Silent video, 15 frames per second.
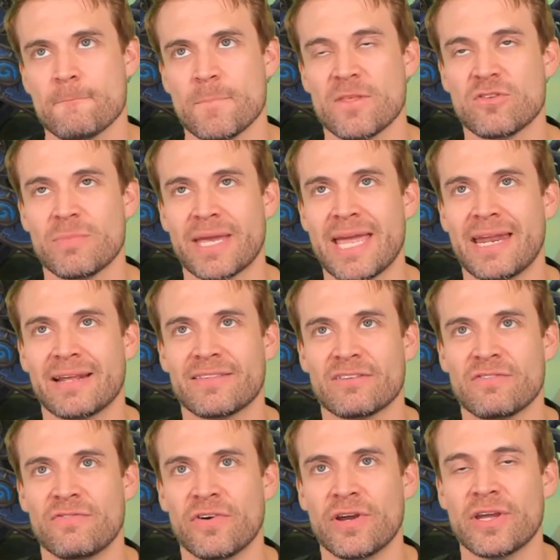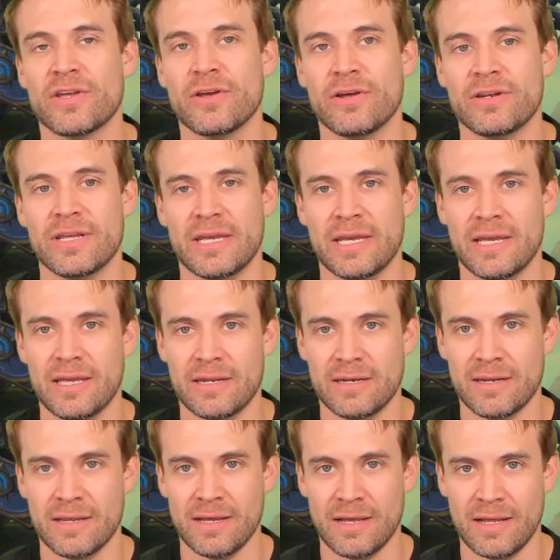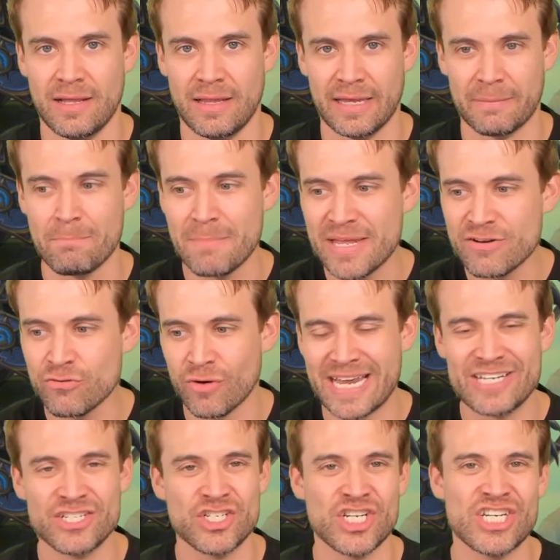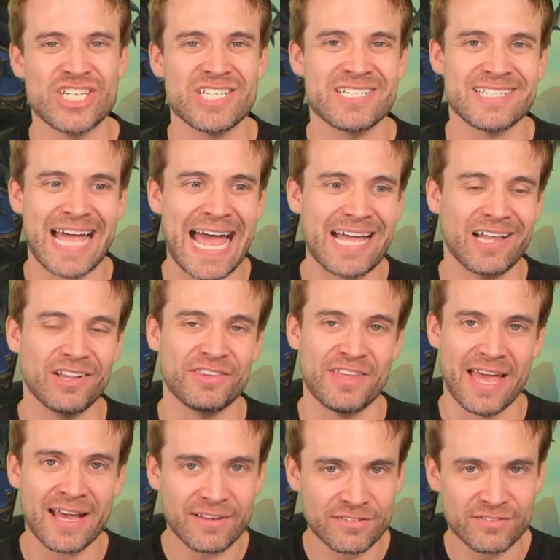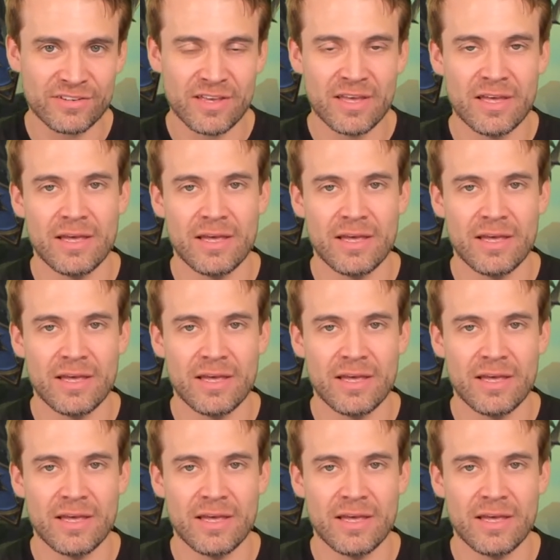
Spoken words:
it's a mechanic that's very good in like mid-rangey style decks